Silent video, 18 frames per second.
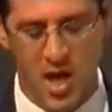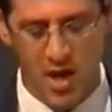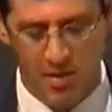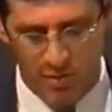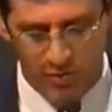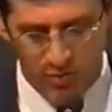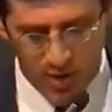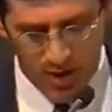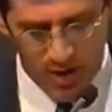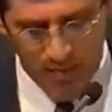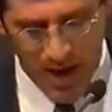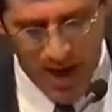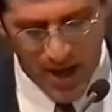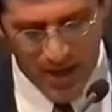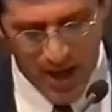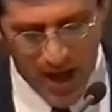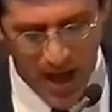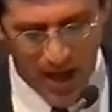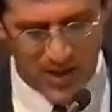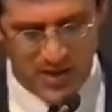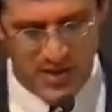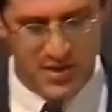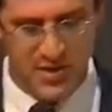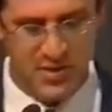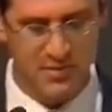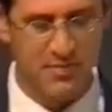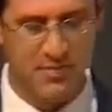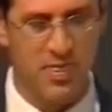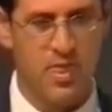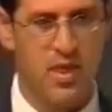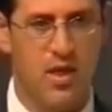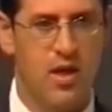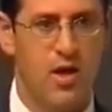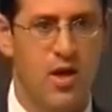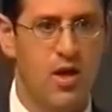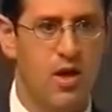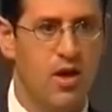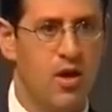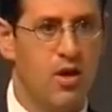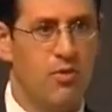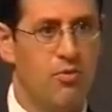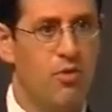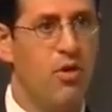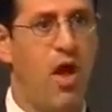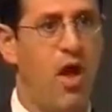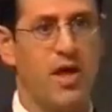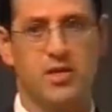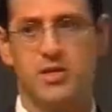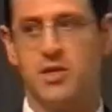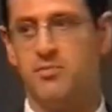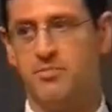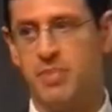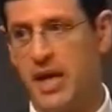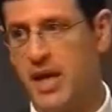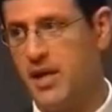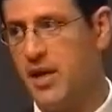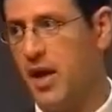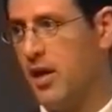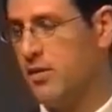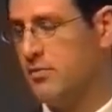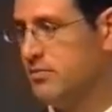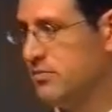But what about us? We're like St. Peter.